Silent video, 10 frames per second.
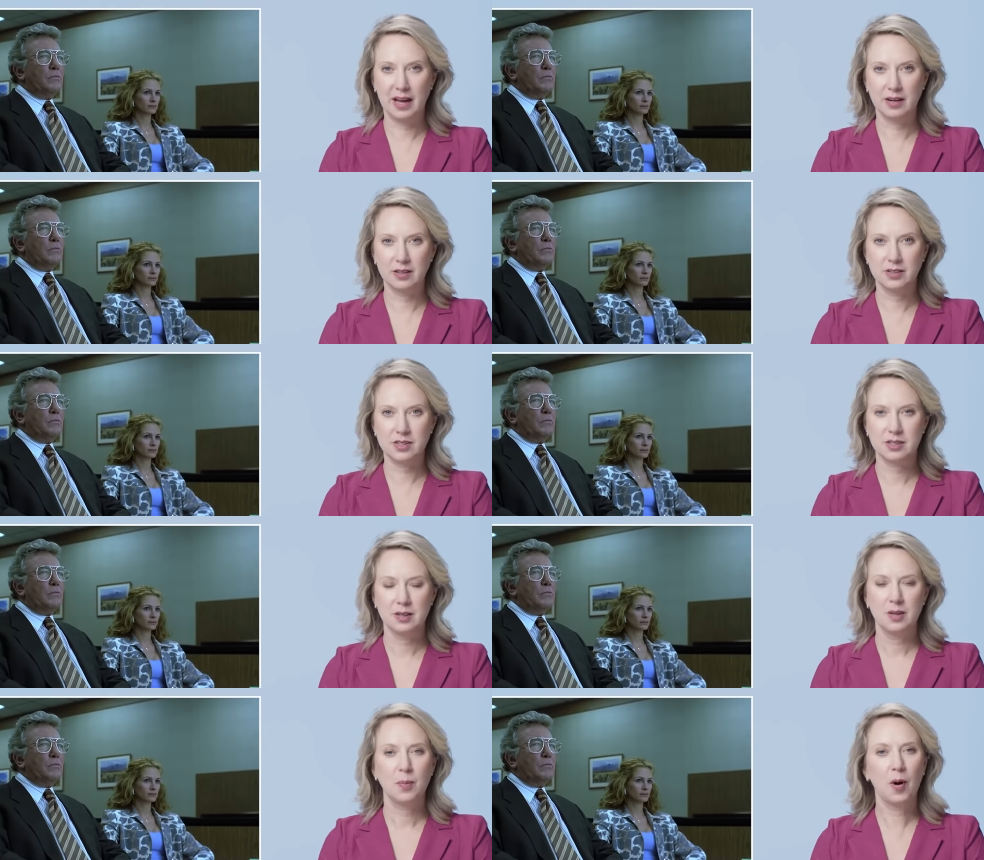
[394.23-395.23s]
Speaker 1: matters,
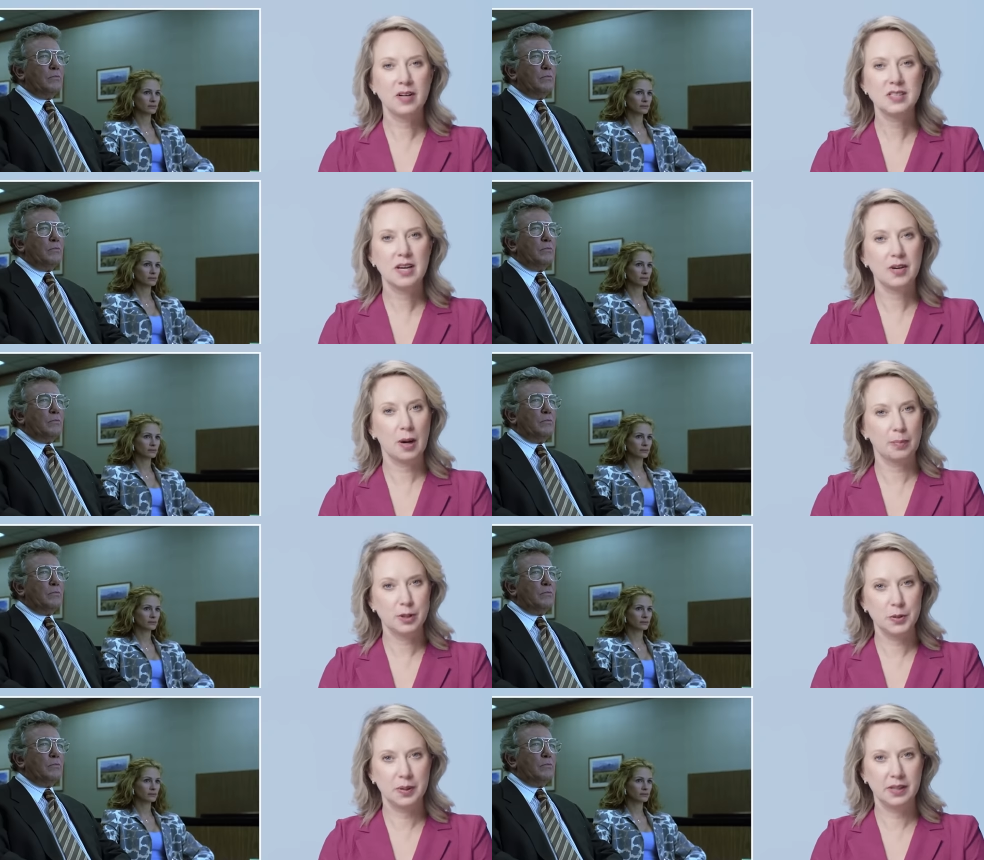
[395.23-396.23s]
the parties have an
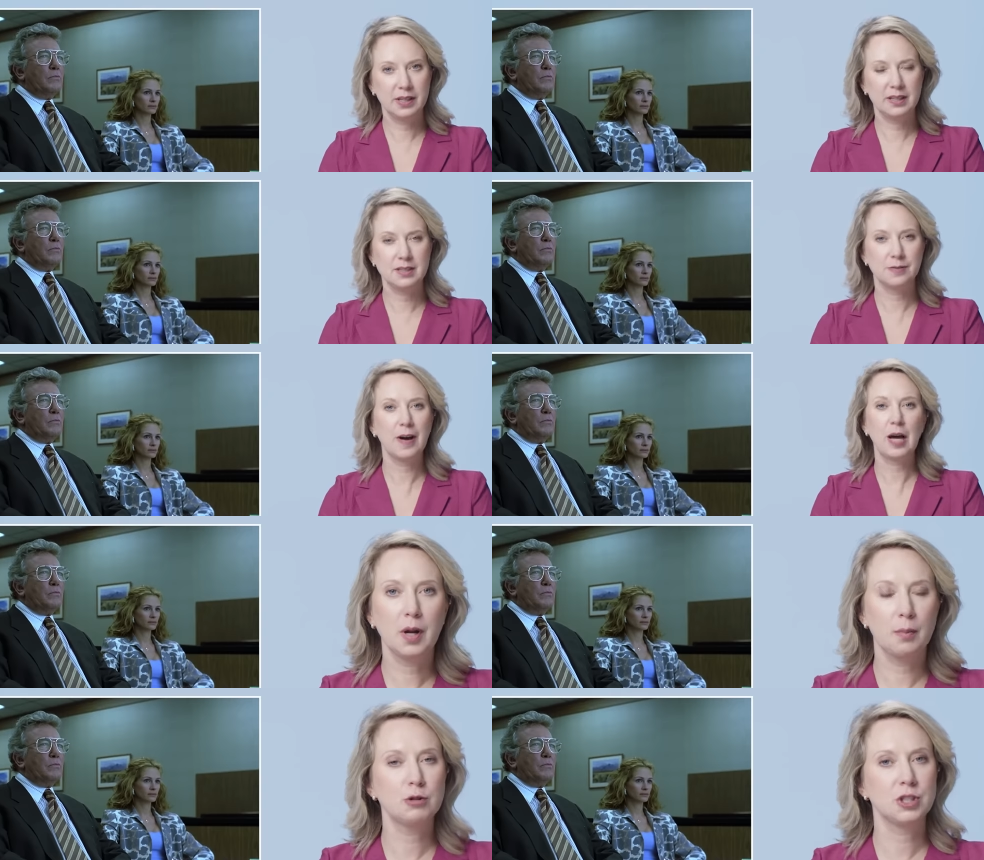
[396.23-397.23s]
opportunity to
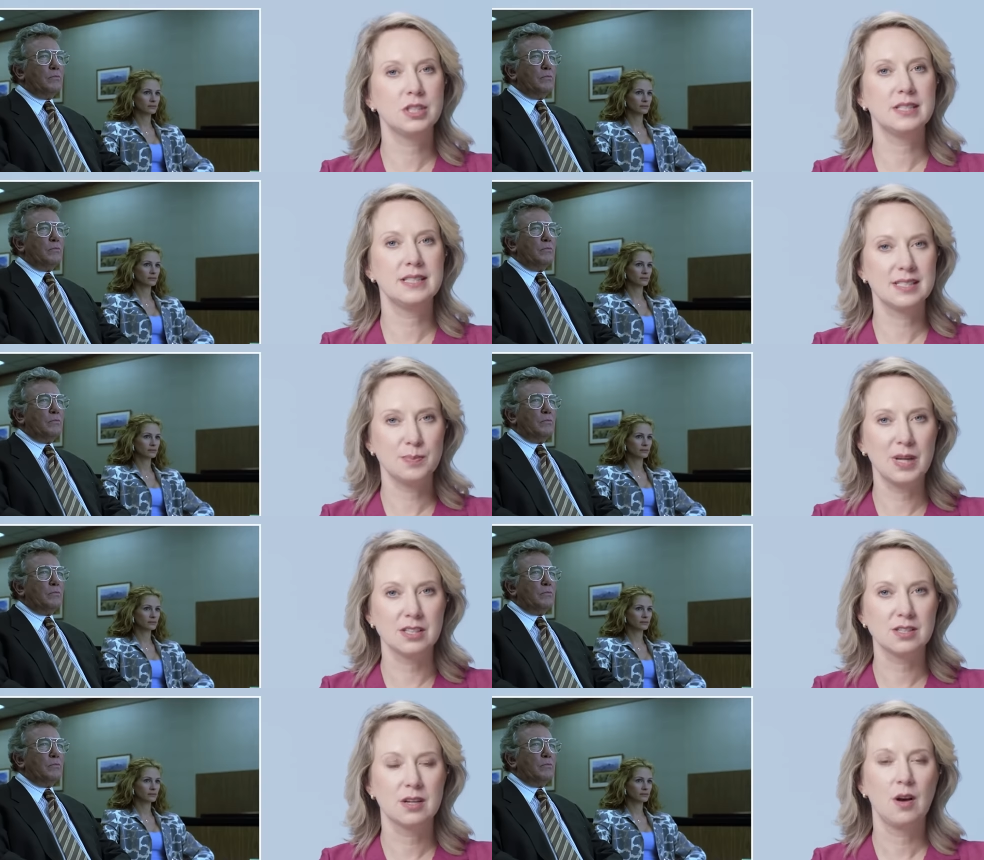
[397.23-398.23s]
file a motion to
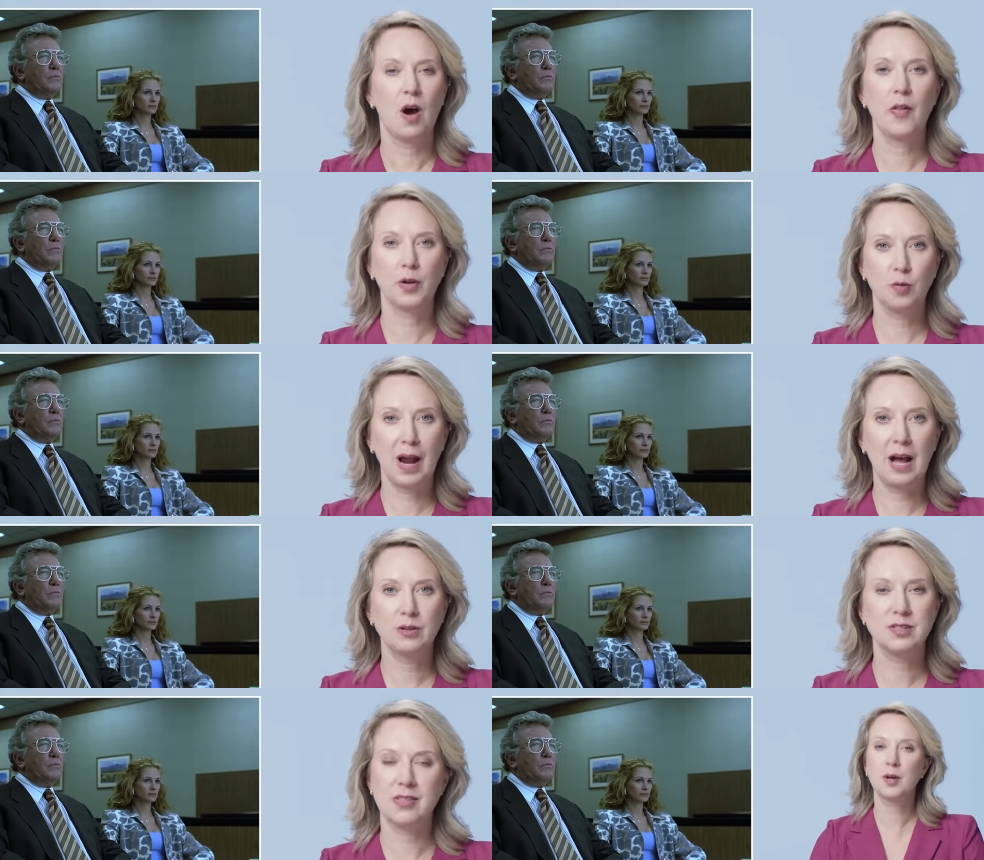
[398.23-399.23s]
dismiss on the
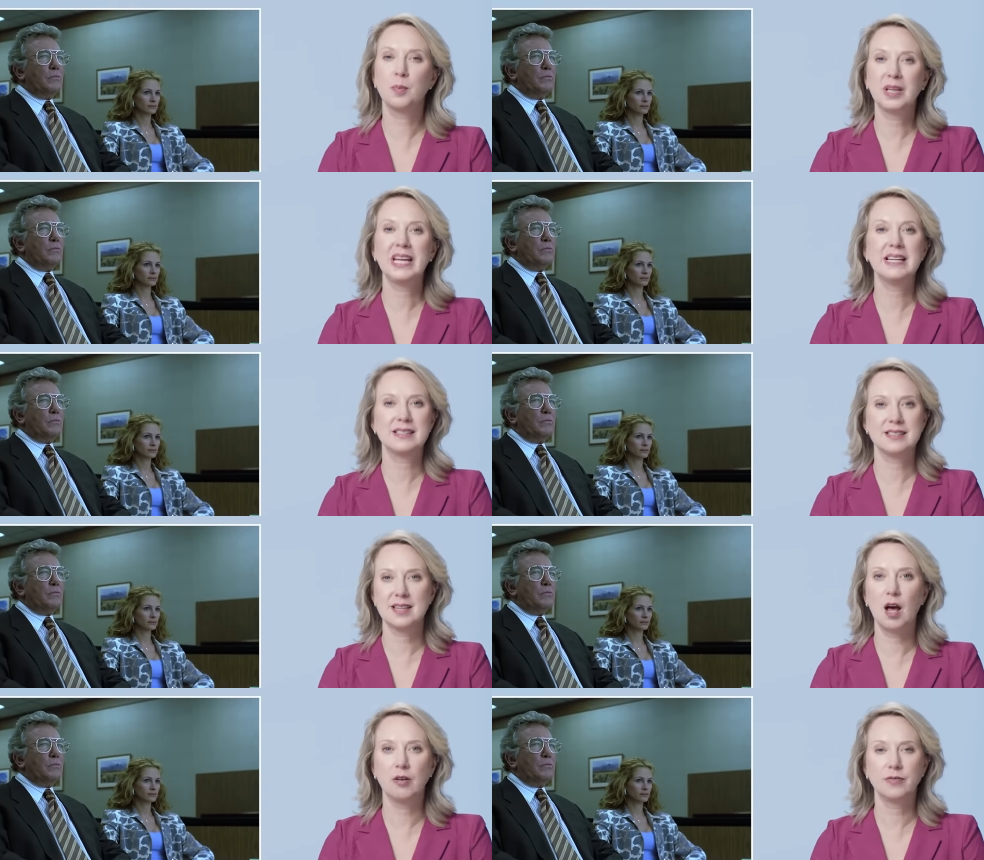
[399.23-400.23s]
grounds that the complaint
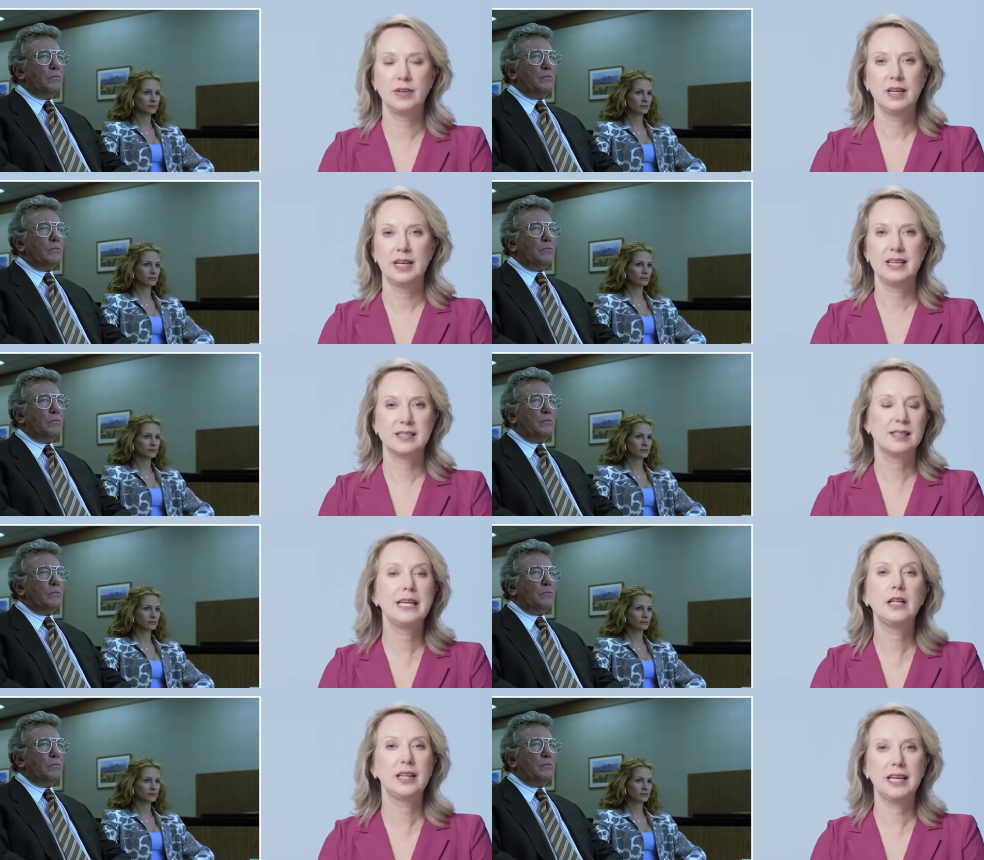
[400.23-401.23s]
itself is
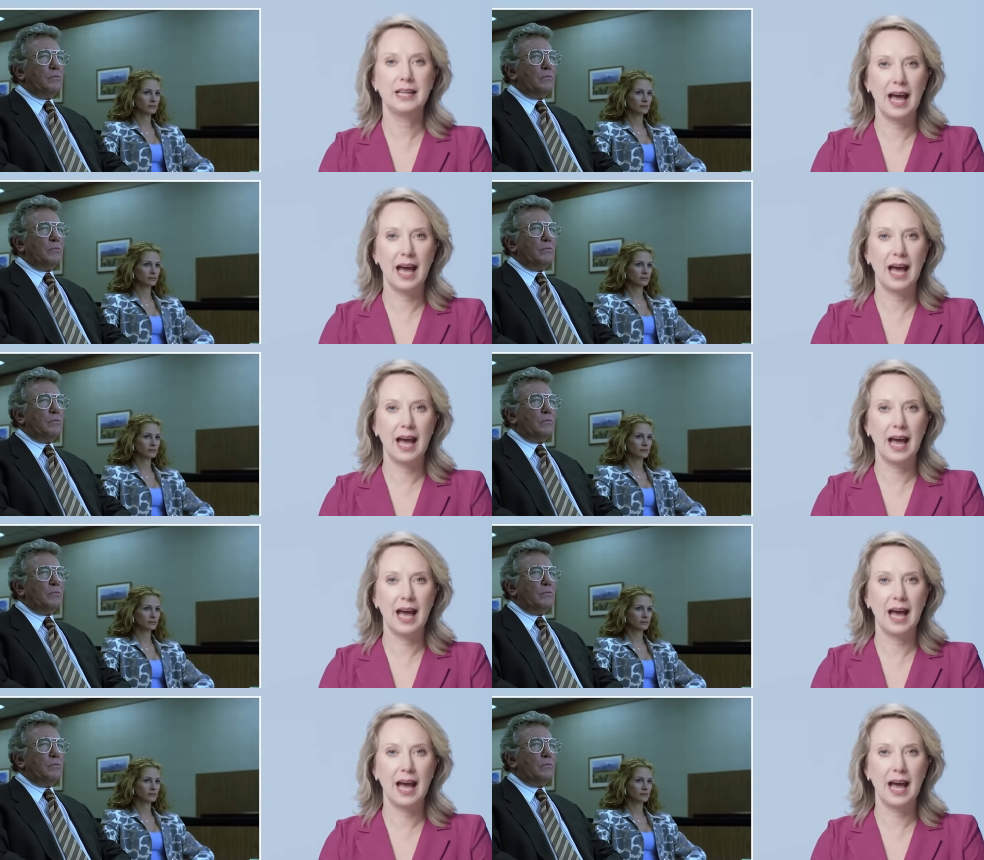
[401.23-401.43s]
legally